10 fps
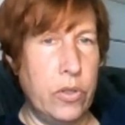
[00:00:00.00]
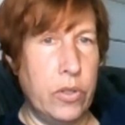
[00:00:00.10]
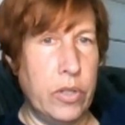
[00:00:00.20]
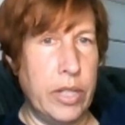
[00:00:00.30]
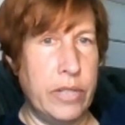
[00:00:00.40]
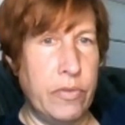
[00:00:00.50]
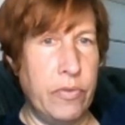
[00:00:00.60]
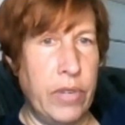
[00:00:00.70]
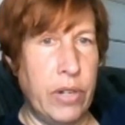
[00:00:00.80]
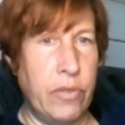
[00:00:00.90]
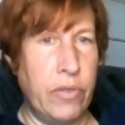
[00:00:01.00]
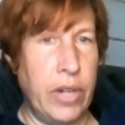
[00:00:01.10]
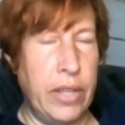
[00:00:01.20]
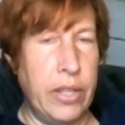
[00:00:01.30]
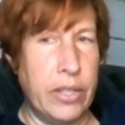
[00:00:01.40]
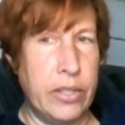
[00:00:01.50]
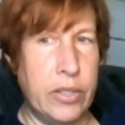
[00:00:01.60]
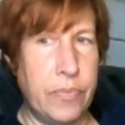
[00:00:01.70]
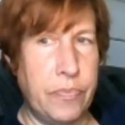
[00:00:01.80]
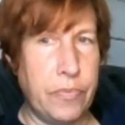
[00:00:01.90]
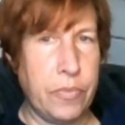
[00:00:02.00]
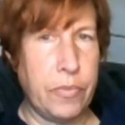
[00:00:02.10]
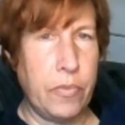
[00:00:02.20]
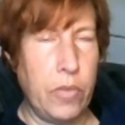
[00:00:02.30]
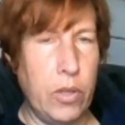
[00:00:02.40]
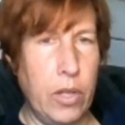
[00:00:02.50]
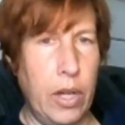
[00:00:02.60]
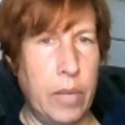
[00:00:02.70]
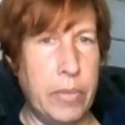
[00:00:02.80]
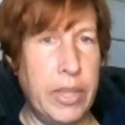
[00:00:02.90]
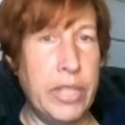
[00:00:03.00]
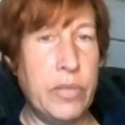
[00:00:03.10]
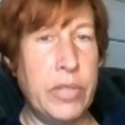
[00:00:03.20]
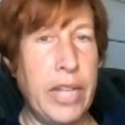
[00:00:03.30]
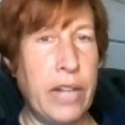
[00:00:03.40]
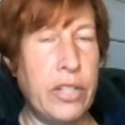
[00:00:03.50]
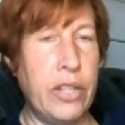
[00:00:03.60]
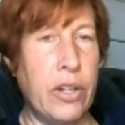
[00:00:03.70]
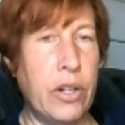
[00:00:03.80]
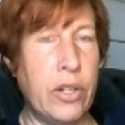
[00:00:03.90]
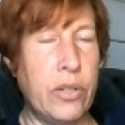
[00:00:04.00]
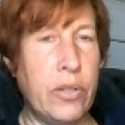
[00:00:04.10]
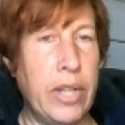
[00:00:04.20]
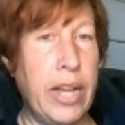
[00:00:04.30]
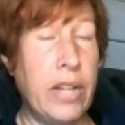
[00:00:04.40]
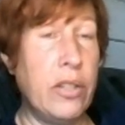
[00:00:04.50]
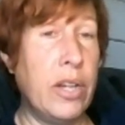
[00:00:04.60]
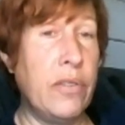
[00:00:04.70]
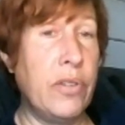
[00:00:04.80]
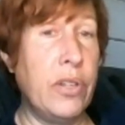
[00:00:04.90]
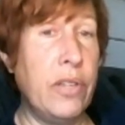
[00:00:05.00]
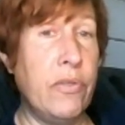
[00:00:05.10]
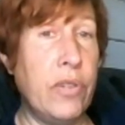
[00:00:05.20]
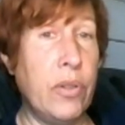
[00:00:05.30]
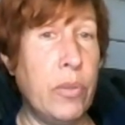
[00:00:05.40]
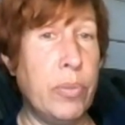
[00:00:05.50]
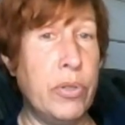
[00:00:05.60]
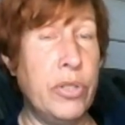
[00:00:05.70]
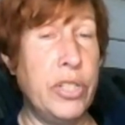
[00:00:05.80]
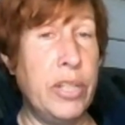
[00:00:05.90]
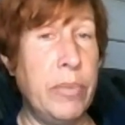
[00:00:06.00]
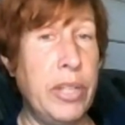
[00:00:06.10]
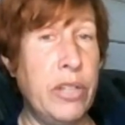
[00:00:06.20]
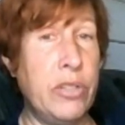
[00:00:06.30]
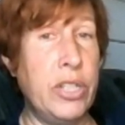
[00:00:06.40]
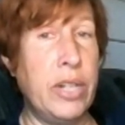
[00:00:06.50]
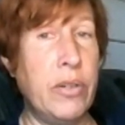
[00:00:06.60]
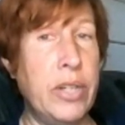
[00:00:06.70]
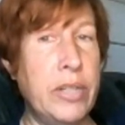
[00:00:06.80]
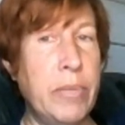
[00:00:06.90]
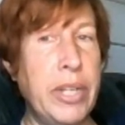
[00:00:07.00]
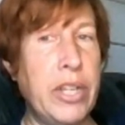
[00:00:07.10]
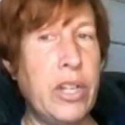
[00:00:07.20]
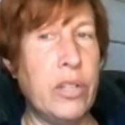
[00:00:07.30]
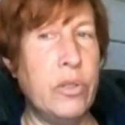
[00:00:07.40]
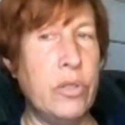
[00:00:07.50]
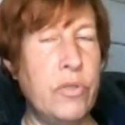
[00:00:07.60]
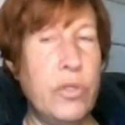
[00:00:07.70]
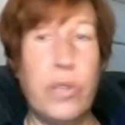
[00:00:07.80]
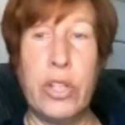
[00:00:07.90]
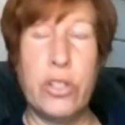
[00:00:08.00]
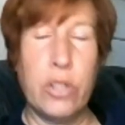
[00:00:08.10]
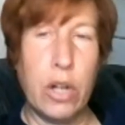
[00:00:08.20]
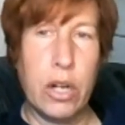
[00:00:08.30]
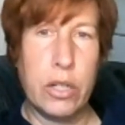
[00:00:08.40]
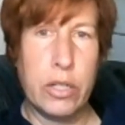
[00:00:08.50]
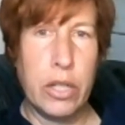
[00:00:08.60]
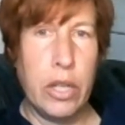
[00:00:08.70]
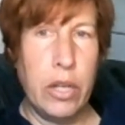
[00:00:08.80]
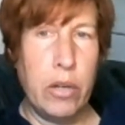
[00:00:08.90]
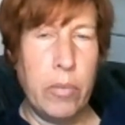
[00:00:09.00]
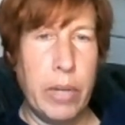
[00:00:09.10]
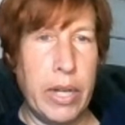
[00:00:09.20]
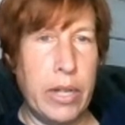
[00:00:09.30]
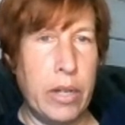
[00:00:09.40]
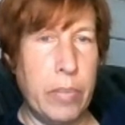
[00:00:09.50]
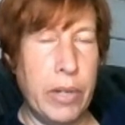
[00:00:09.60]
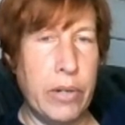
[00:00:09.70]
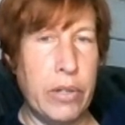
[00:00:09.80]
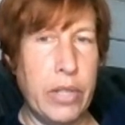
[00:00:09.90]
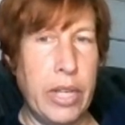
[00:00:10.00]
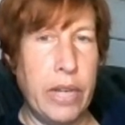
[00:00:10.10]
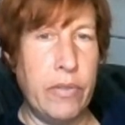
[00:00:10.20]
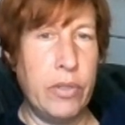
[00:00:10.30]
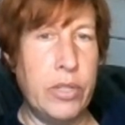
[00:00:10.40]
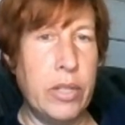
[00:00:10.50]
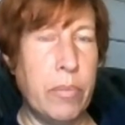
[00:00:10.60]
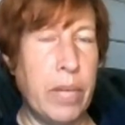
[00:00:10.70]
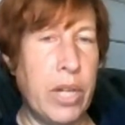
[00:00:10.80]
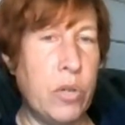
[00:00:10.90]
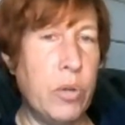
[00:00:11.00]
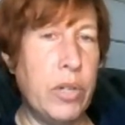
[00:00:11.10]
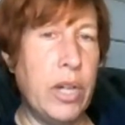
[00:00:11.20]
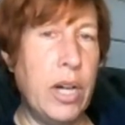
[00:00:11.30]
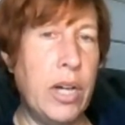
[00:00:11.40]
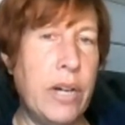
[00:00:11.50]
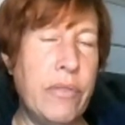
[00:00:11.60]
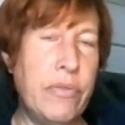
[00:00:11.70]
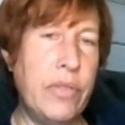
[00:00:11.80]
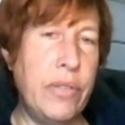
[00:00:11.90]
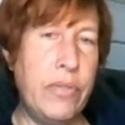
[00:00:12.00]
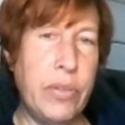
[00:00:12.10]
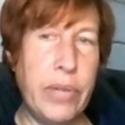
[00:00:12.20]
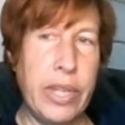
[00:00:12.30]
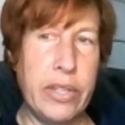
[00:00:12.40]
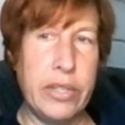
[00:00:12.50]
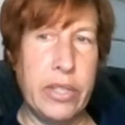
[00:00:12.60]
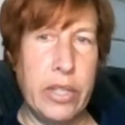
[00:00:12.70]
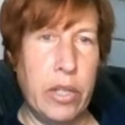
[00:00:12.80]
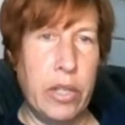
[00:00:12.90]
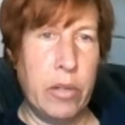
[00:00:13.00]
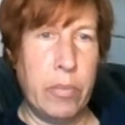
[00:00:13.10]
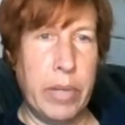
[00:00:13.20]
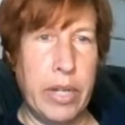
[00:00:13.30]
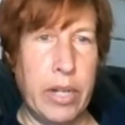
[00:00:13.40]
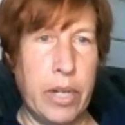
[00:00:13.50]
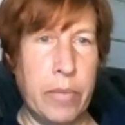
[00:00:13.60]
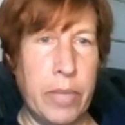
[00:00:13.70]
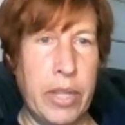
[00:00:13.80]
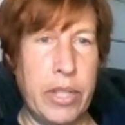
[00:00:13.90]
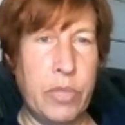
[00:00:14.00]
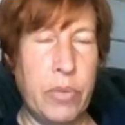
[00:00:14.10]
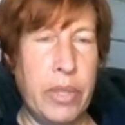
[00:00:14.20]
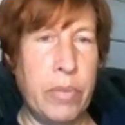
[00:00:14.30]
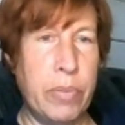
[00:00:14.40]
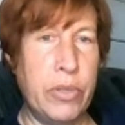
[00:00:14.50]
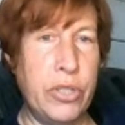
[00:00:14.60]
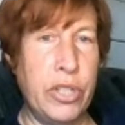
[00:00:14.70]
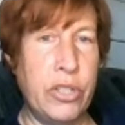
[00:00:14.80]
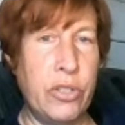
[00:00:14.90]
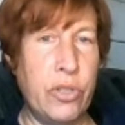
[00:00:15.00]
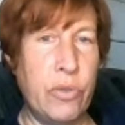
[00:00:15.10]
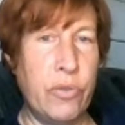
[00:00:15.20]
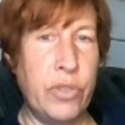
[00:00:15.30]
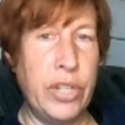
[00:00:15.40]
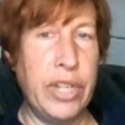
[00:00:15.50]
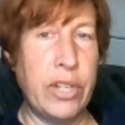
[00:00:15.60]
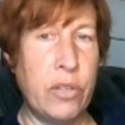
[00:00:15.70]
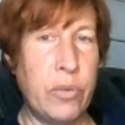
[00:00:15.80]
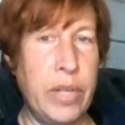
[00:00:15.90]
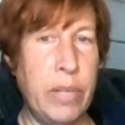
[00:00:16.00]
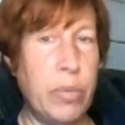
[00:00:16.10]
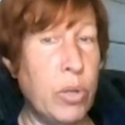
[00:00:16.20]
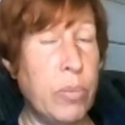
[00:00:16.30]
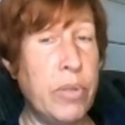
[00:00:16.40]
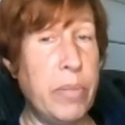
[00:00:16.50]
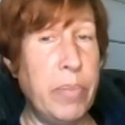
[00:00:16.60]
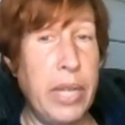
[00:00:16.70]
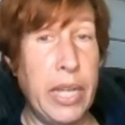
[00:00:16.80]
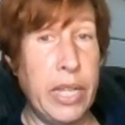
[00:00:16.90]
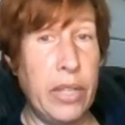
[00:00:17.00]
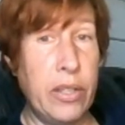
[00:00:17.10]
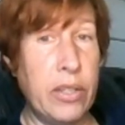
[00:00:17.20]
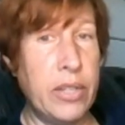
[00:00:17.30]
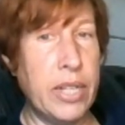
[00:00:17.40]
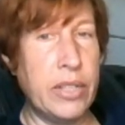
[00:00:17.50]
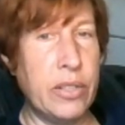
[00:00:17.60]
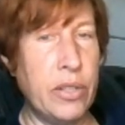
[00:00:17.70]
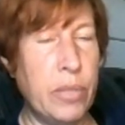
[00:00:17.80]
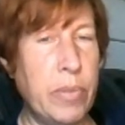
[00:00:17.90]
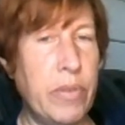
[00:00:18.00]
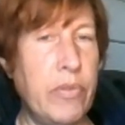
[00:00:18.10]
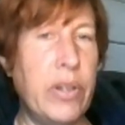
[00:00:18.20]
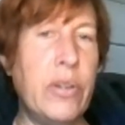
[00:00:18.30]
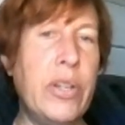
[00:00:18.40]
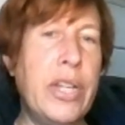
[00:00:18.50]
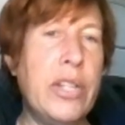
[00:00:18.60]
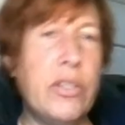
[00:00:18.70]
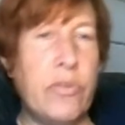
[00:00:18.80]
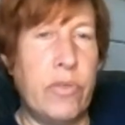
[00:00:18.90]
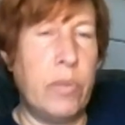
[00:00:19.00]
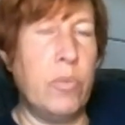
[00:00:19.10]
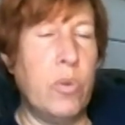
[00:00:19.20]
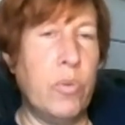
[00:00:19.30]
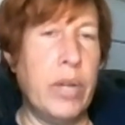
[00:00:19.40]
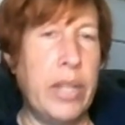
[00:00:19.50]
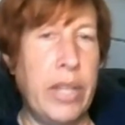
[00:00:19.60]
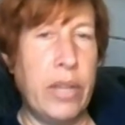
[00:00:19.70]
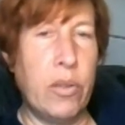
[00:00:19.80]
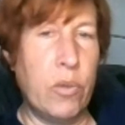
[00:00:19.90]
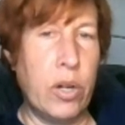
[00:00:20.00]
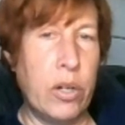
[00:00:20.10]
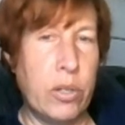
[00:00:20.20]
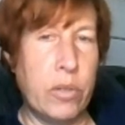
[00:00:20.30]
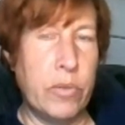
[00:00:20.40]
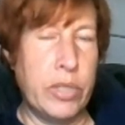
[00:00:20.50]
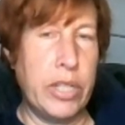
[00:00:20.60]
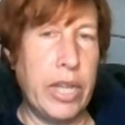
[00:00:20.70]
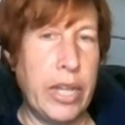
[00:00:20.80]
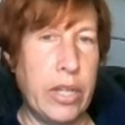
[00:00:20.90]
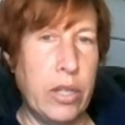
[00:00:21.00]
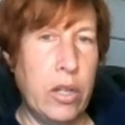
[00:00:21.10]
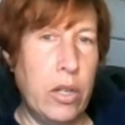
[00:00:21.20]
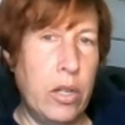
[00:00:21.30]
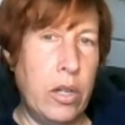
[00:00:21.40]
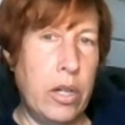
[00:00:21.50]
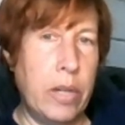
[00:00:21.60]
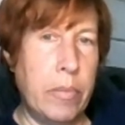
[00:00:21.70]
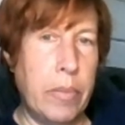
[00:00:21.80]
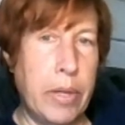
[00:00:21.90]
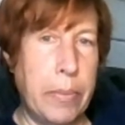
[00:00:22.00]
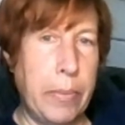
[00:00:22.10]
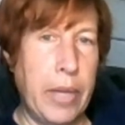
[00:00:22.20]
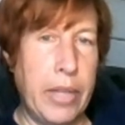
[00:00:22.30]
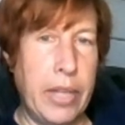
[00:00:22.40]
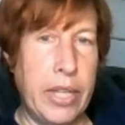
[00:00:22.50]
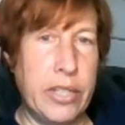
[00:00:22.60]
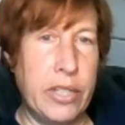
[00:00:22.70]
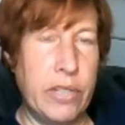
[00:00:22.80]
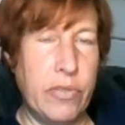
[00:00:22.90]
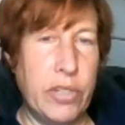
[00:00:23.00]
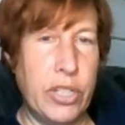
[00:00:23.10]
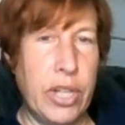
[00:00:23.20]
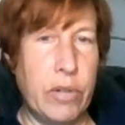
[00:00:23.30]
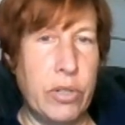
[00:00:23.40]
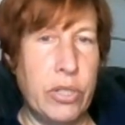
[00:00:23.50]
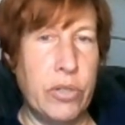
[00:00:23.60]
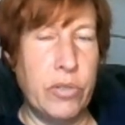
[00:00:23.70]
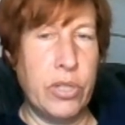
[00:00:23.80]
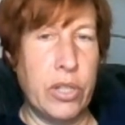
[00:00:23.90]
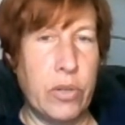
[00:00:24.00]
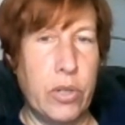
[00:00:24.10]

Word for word: Let's verify this. Um, this was actually the article that had a lot of good info. The Perseid meteor shower has many colors of shooting stars, but apparently I've used up my quota of free viewings. But um, in this one, the Perseids are known for neon green, purple, and pink. That's a little bit variant from what the other article was saying. Um, but I think it's a different shower too. So